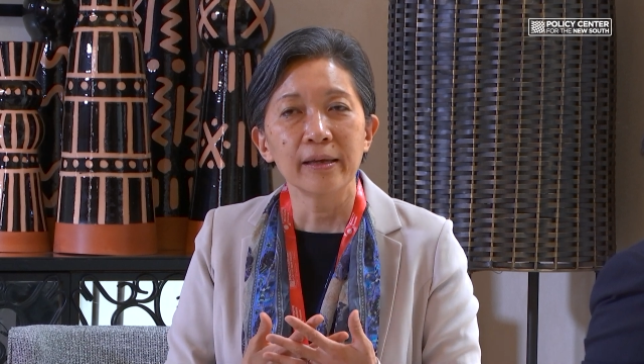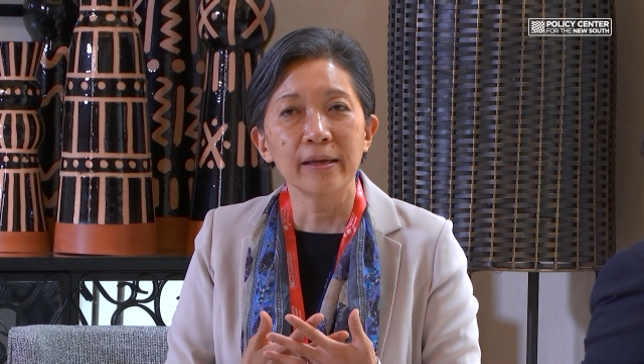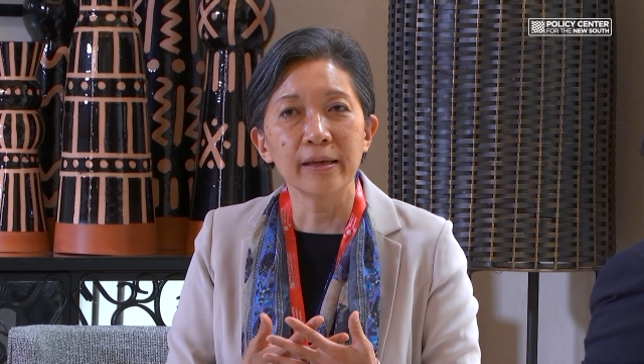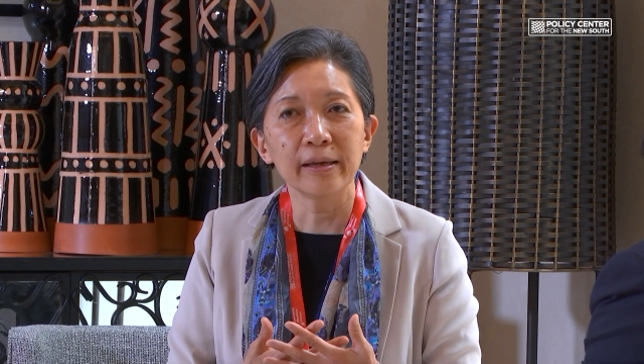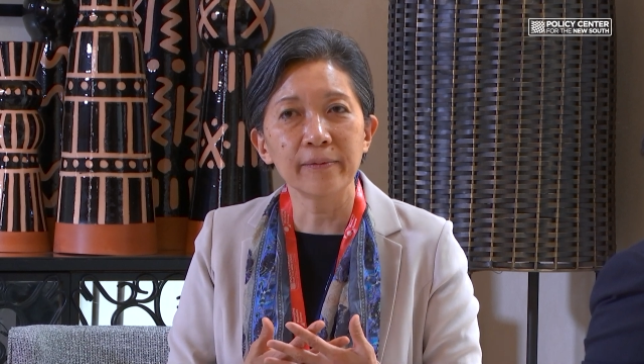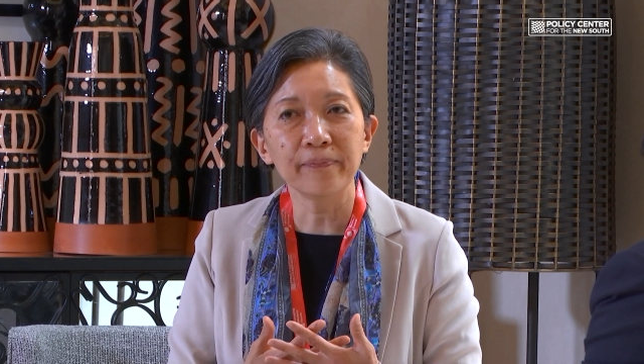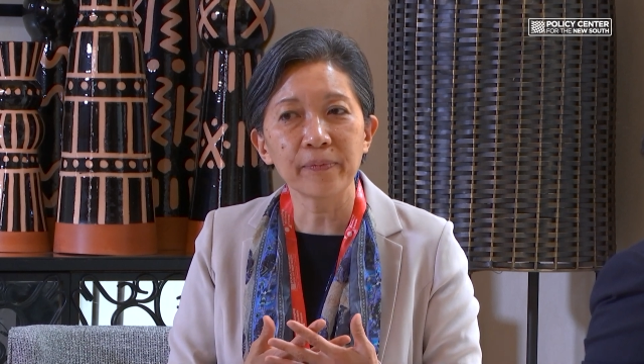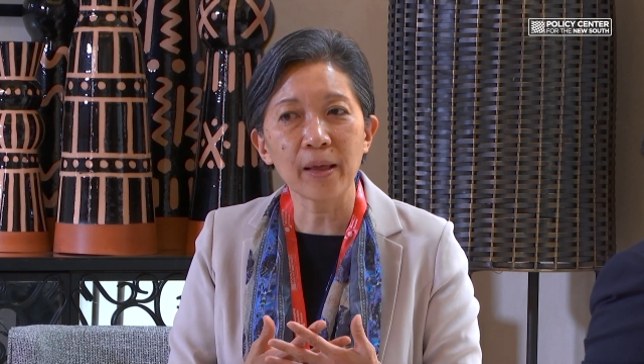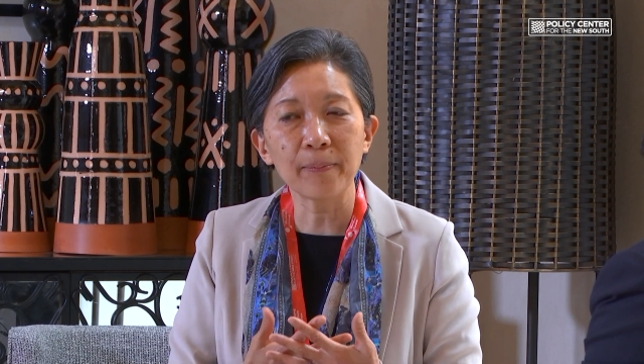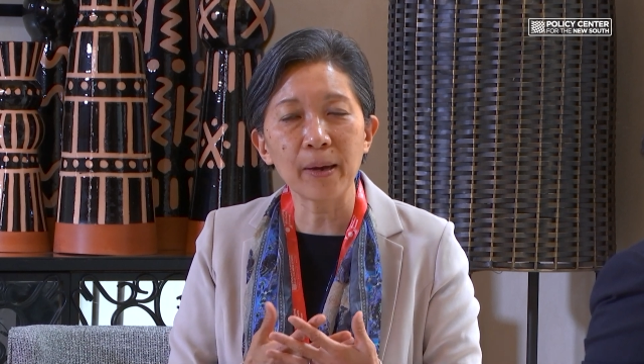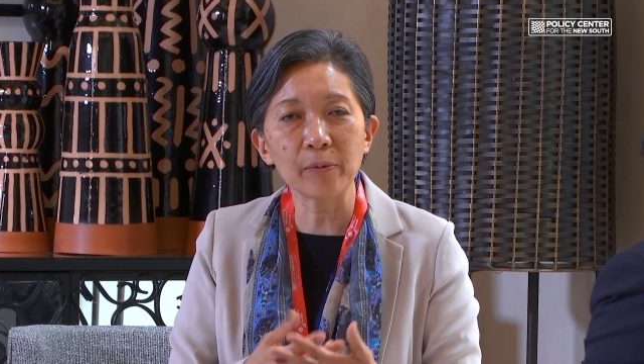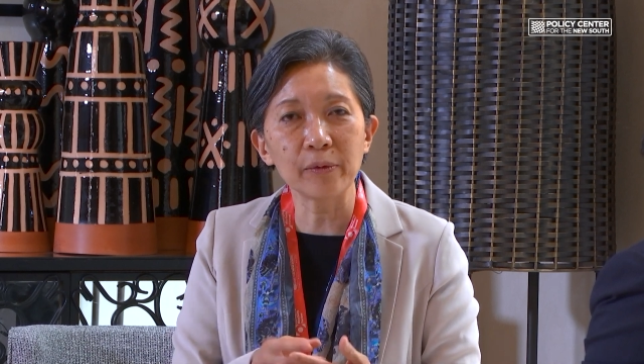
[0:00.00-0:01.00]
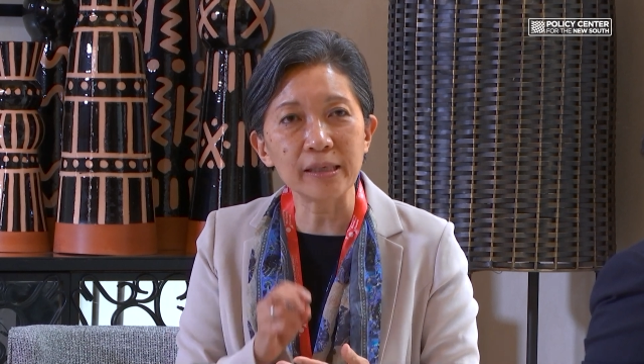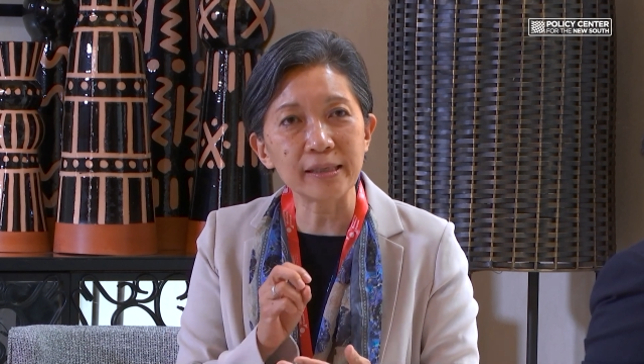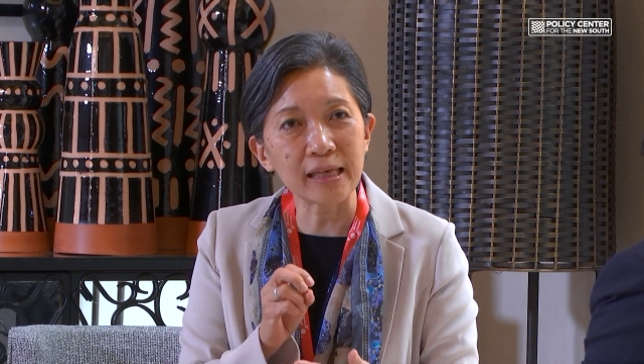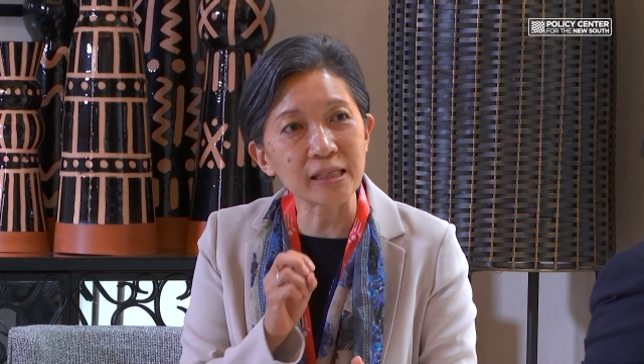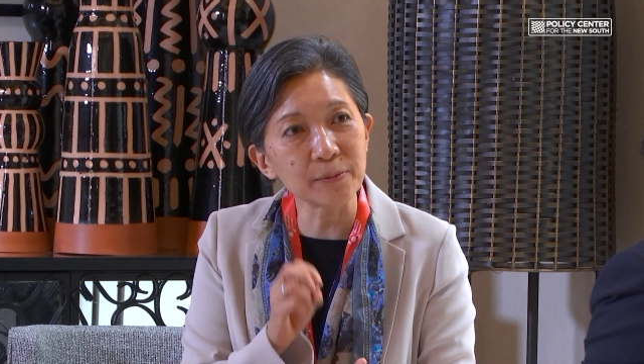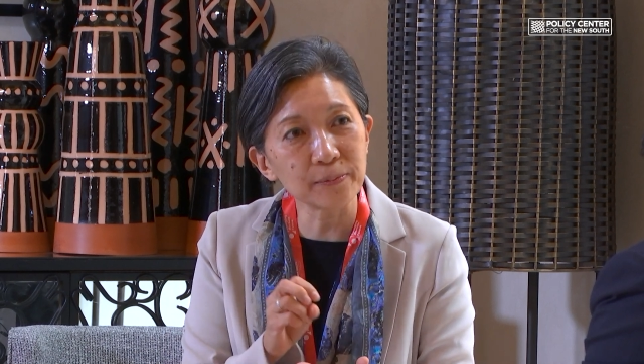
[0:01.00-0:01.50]
about
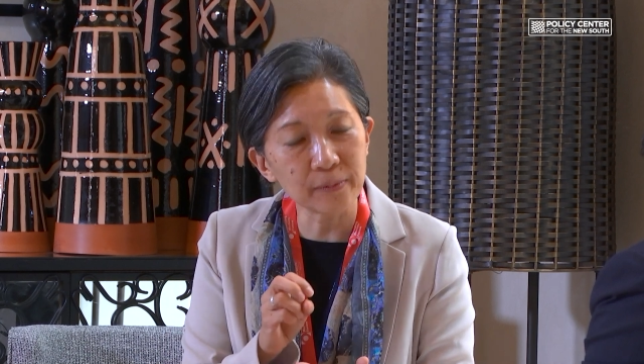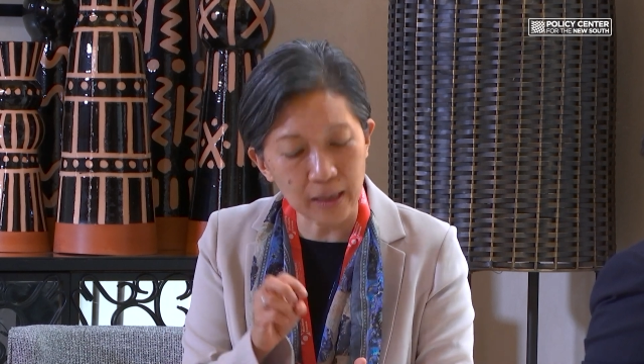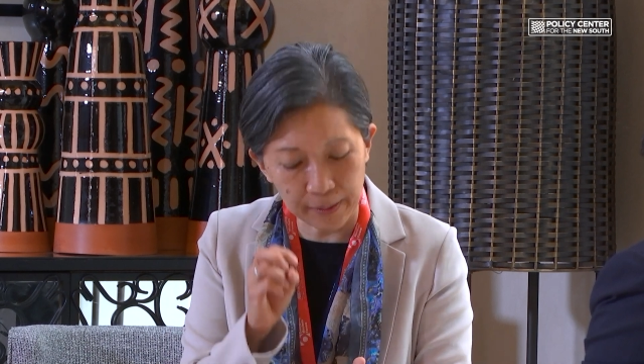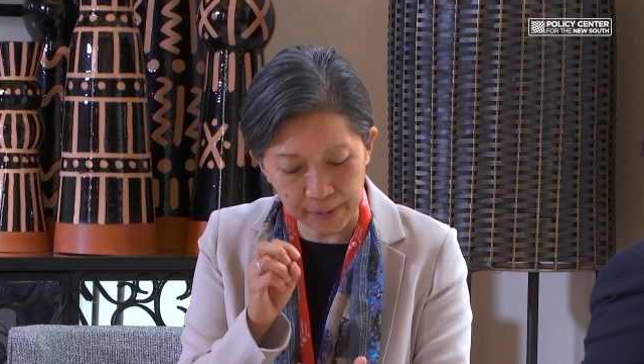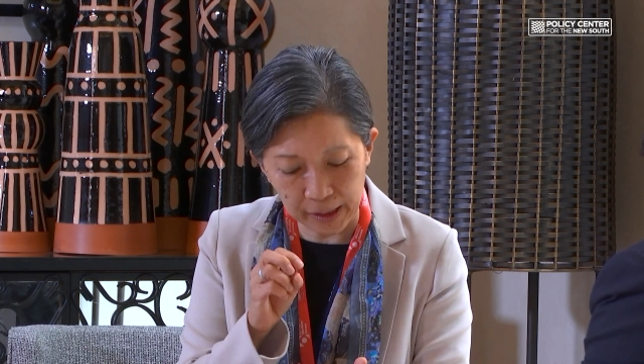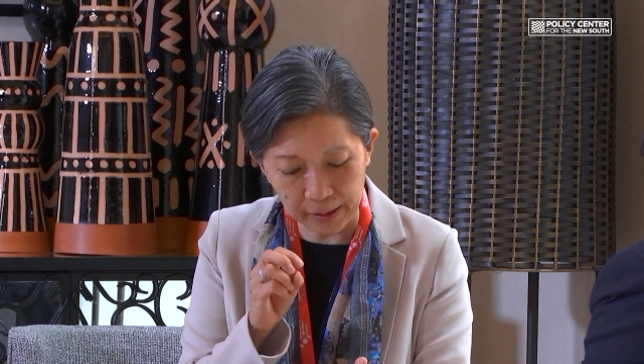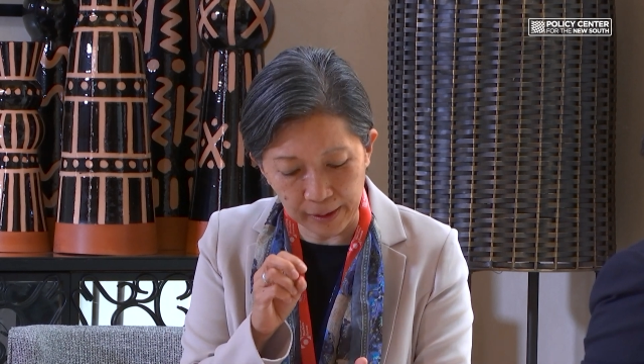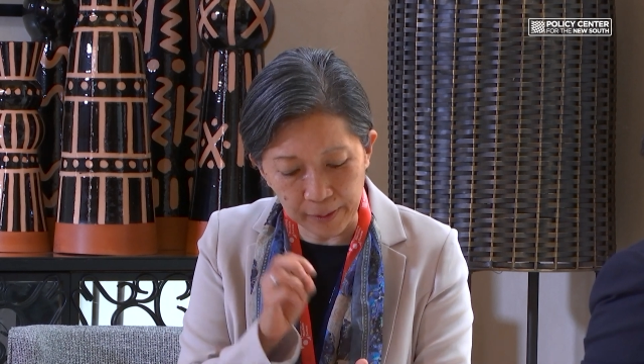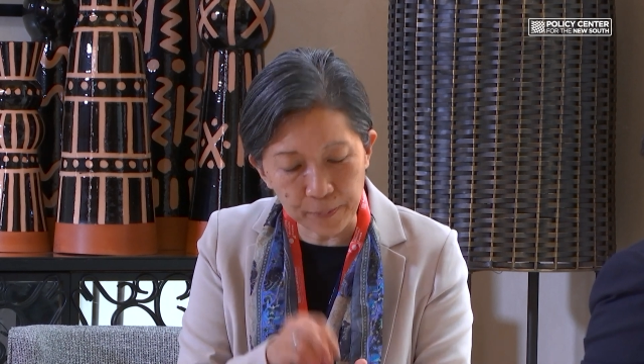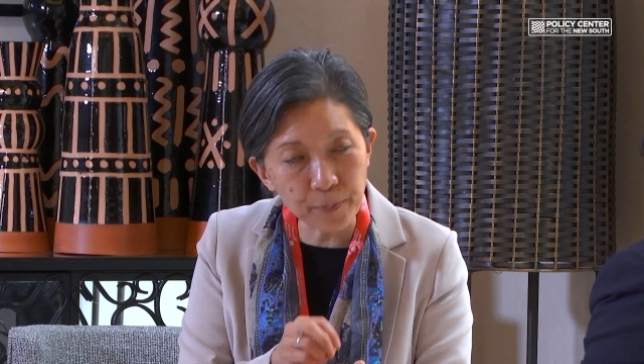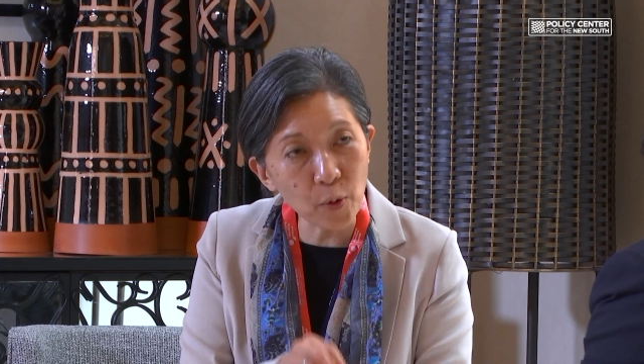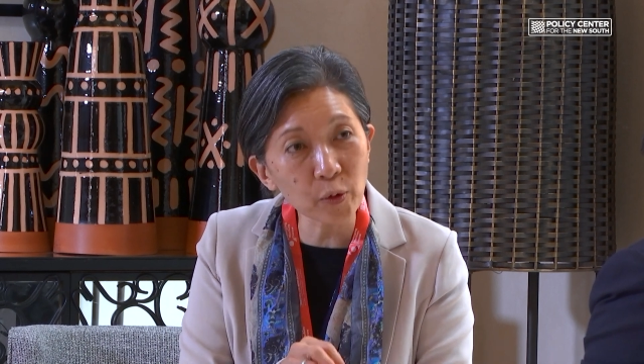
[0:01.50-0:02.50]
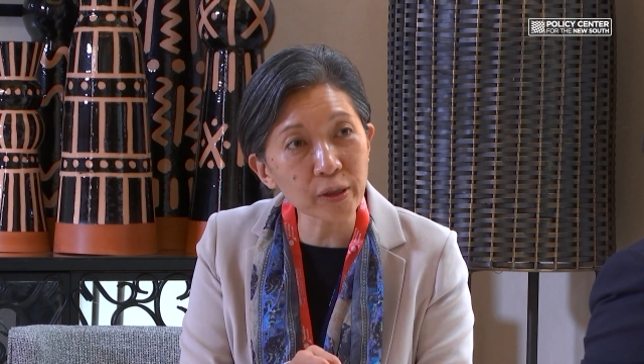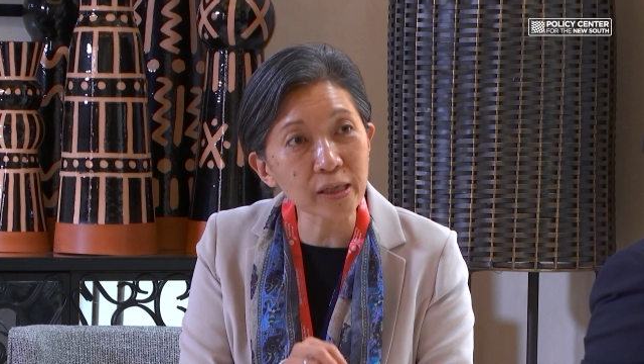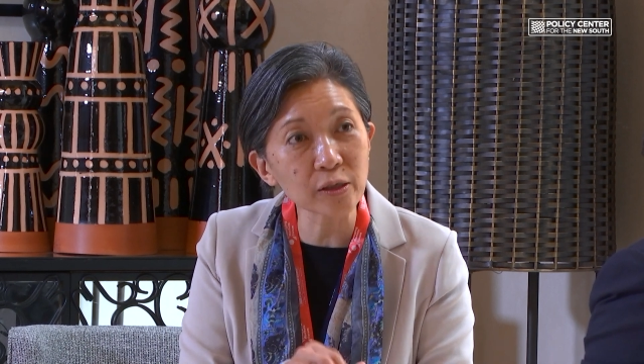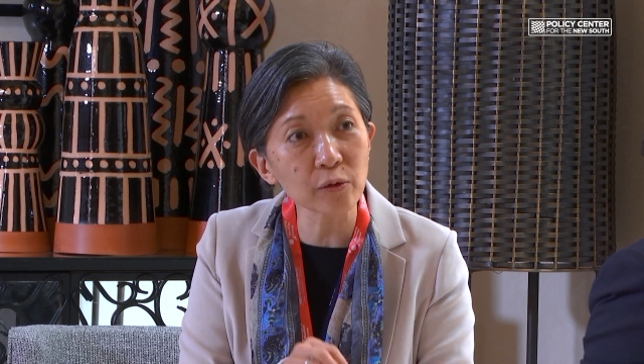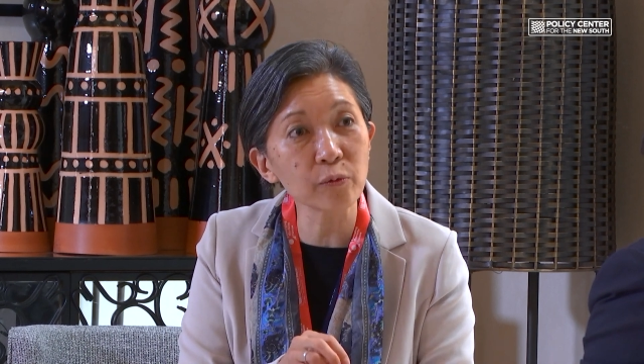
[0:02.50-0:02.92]
this, importance